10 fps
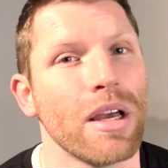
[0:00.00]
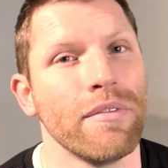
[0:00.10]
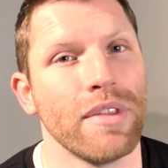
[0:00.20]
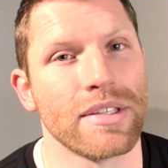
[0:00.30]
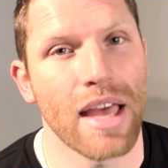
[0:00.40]

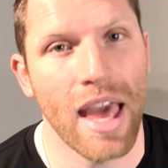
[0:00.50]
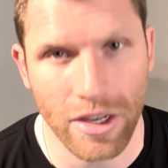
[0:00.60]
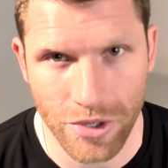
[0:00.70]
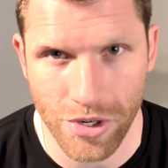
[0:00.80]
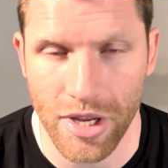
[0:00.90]
of this
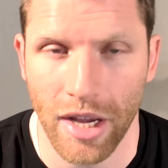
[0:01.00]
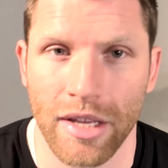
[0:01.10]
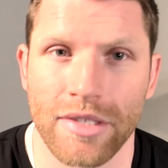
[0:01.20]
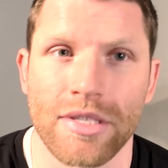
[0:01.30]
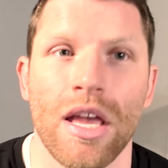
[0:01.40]

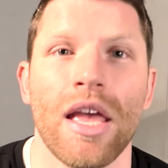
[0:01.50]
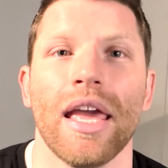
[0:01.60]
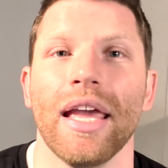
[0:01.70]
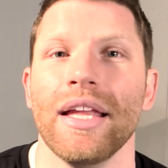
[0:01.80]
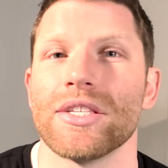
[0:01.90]
exercise
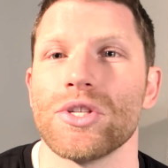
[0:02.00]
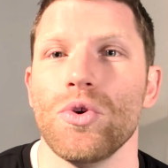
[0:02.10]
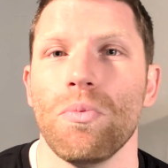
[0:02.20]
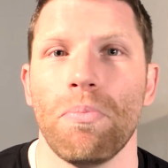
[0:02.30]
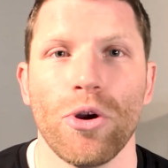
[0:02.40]
is
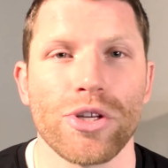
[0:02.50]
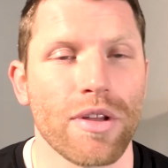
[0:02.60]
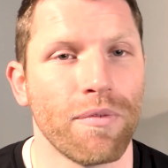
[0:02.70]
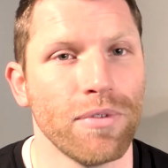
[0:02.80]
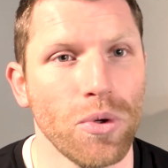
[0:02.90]
to push
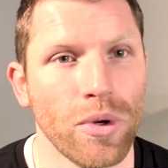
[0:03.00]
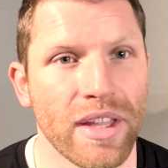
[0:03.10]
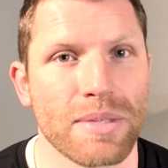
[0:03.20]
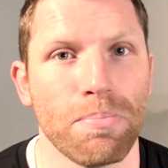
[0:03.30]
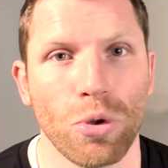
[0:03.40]
the fluid
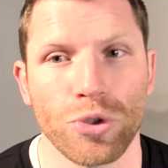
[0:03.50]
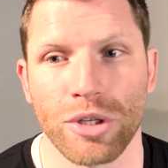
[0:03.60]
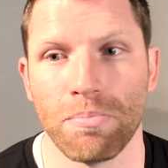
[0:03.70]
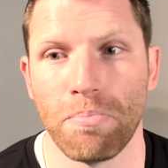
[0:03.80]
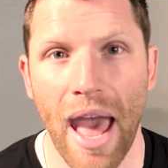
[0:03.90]
that's
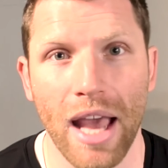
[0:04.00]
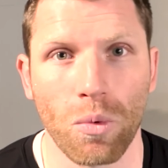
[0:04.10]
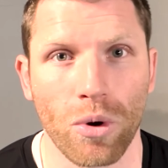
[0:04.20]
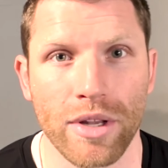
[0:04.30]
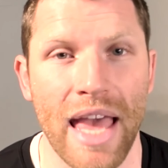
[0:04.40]
bulging
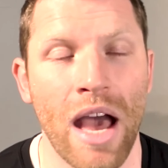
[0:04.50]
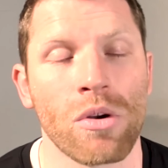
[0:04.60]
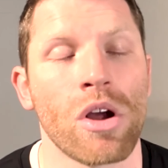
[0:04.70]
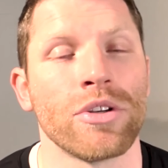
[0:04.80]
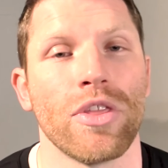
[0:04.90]
backwards
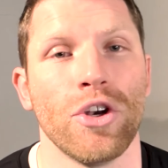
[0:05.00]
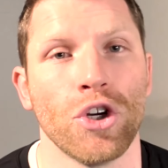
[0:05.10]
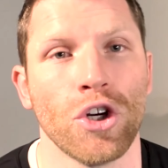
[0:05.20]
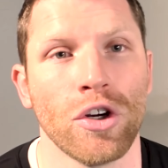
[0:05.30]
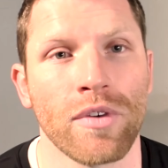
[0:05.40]
out onto the
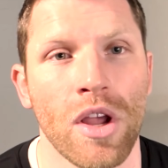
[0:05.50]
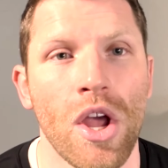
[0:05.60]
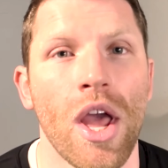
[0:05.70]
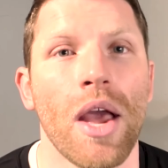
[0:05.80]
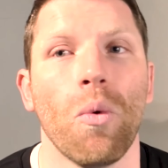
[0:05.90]
nerve,
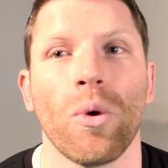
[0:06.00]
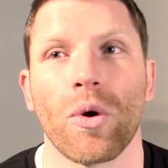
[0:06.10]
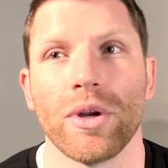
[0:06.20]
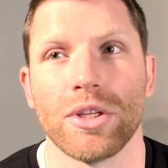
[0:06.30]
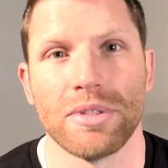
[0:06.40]
we're
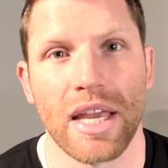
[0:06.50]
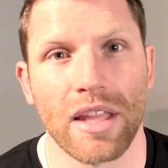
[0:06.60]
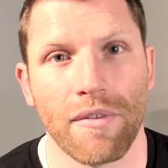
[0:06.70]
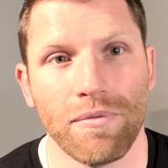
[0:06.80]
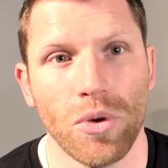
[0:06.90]
going to take
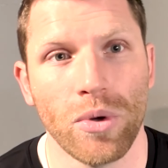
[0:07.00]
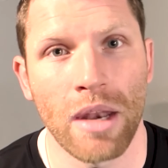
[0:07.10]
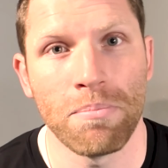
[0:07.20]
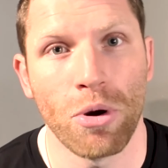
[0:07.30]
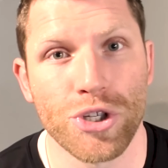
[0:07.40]
that fluid
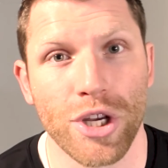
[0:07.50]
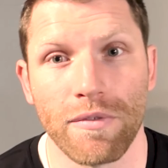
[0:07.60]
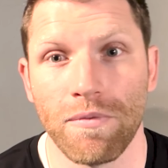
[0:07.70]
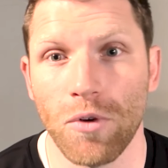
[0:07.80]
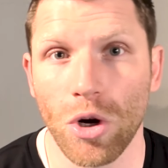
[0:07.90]
and push it
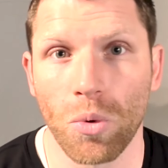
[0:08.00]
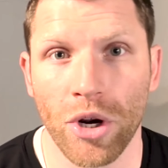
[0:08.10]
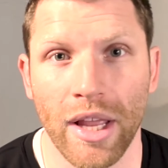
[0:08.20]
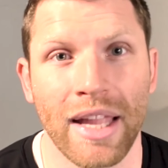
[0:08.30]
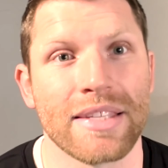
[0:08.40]

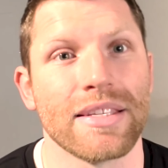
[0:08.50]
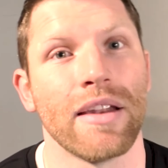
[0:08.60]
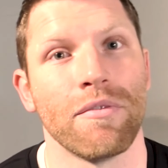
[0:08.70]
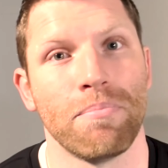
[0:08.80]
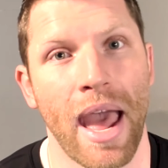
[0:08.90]
forward instead
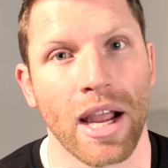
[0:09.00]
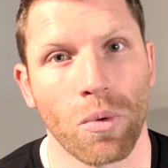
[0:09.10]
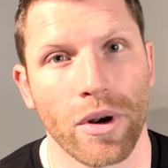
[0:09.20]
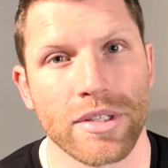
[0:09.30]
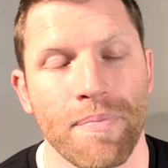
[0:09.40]
of
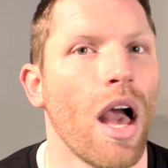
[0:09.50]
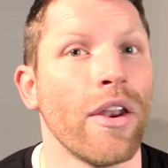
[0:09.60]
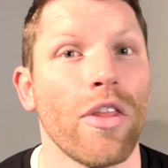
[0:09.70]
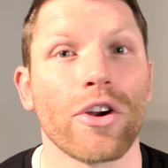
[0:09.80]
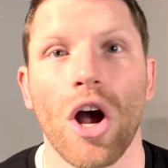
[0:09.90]
backwards.
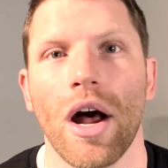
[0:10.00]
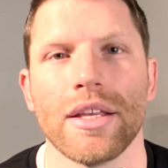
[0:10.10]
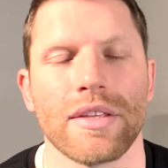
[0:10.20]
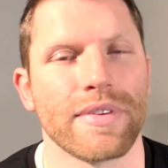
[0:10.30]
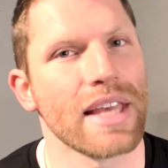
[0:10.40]
Another
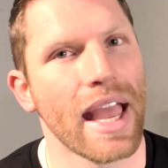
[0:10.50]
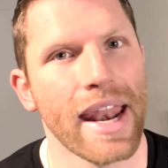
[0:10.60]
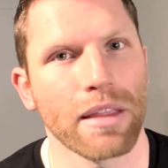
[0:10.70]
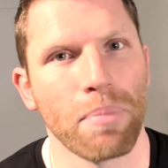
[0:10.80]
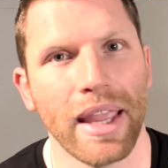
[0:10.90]
cause of
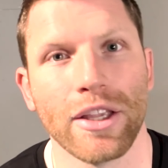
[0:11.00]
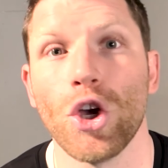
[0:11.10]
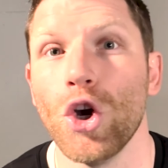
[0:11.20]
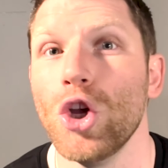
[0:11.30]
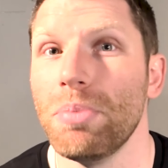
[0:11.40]
sciatic pain
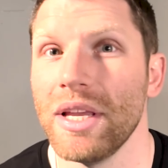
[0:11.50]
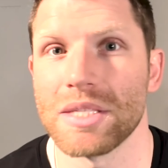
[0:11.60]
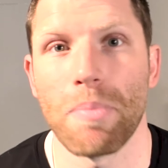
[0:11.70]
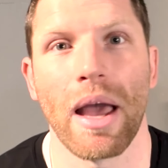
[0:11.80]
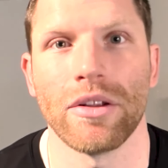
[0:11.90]
could be
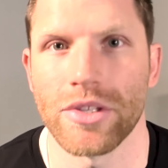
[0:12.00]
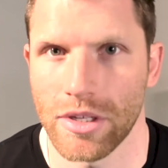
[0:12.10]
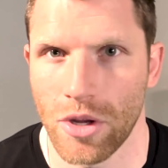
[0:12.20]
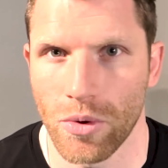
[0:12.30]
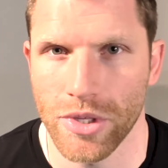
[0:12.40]
spinal
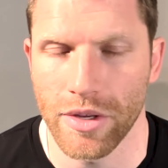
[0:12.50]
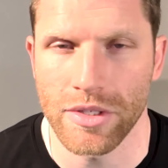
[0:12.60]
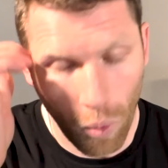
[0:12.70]
stenosis,